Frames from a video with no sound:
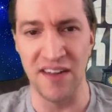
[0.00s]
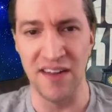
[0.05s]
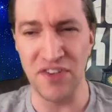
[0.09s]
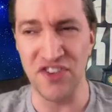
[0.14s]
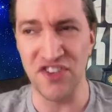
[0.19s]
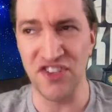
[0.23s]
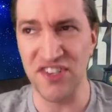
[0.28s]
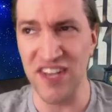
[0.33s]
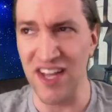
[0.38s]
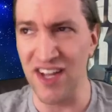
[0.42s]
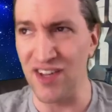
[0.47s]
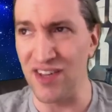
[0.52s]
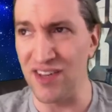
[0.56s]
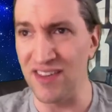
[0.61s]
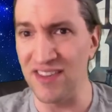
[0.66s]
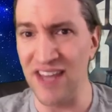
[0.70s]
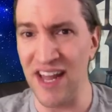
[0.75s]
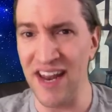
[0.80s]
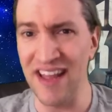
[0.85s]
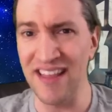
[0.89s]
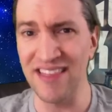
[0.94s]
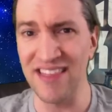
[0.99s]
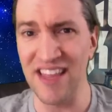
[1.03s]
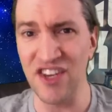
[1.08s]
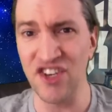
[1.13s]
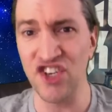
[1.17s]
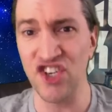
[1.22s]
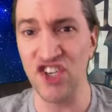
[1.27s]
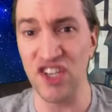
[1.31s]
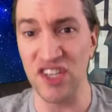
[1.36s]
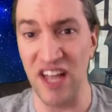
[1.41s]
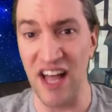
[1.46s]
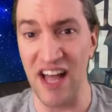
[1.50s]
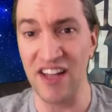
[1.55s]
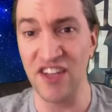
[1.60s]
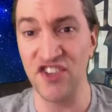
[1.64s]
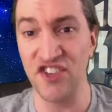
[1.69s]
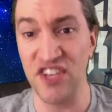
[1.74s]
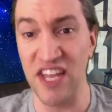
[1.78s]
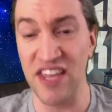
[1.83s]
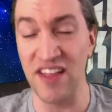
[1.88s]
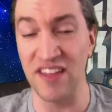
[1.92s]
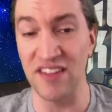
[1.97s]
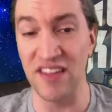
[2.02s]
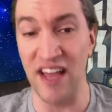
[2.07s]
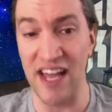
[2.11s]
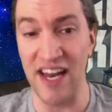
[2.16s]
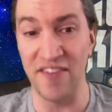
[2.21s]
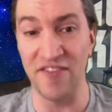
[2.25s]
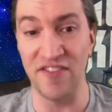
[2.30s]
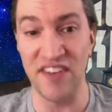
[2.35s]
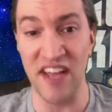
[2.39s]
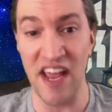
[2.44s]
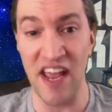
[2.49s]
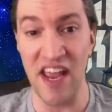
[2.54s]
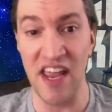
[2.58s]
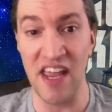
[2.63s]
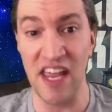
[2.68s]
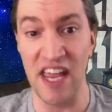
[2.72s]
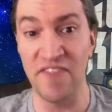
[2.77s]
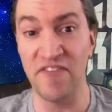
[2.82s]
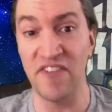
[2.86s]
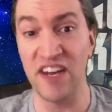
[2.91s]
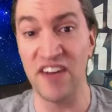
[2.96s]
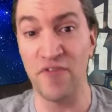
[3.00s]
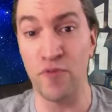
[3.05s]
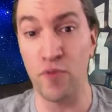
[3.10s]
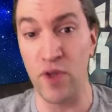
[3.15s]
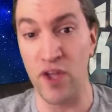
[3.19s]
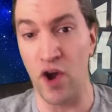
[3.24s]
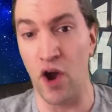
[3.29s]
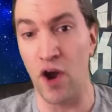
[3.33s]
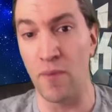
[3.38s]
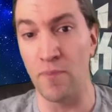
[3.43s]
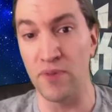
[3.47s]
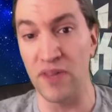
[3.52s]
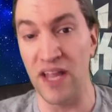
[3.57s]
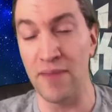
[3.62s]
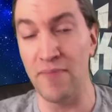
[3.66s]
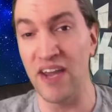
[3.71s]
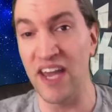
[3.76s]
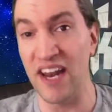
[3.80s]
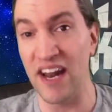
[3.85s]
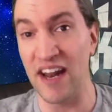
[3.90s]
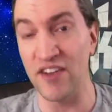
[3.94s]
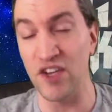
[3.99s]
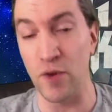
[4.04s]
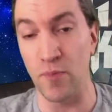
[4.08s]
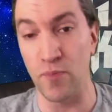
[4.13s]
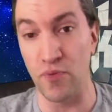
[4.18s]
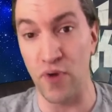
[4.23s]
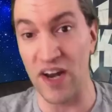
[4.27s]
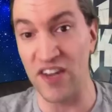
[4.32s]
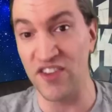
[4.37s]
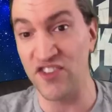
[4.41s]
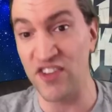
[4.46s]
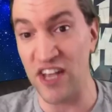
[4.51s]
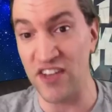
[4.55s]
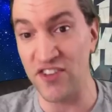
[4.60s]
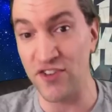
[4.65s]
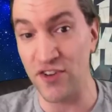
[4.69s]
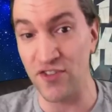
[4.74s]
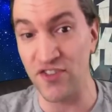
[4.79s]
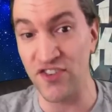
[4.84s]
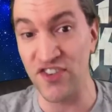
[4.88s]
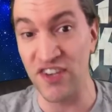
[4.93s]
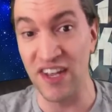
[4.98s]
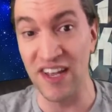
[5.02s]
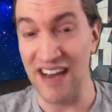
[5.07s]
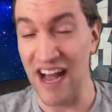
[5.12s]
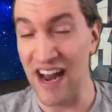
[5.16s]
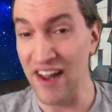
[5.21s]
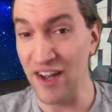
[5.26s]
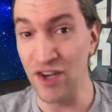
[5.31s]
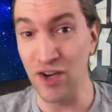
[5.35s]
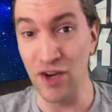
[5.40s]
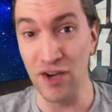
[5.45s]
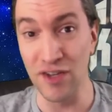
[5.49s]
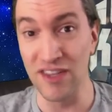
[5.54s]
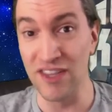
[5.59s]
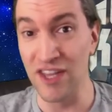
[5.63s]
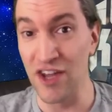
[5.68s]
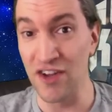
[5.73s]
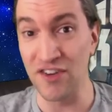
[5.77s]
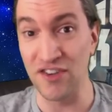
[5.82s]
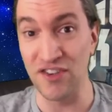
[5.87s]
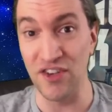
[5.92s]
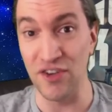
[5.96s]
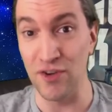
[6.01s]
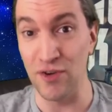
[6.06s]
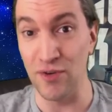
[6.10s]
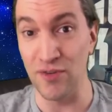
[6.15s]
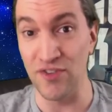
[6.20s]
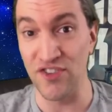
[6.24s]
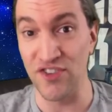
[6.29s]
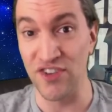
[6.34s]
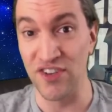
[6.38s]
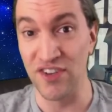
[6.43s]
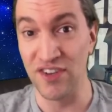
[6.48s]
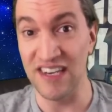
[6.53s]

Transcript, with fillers: but still, letting this schlock see the light of day, even if we are blaming it on your predecessors, not a good look, dudes.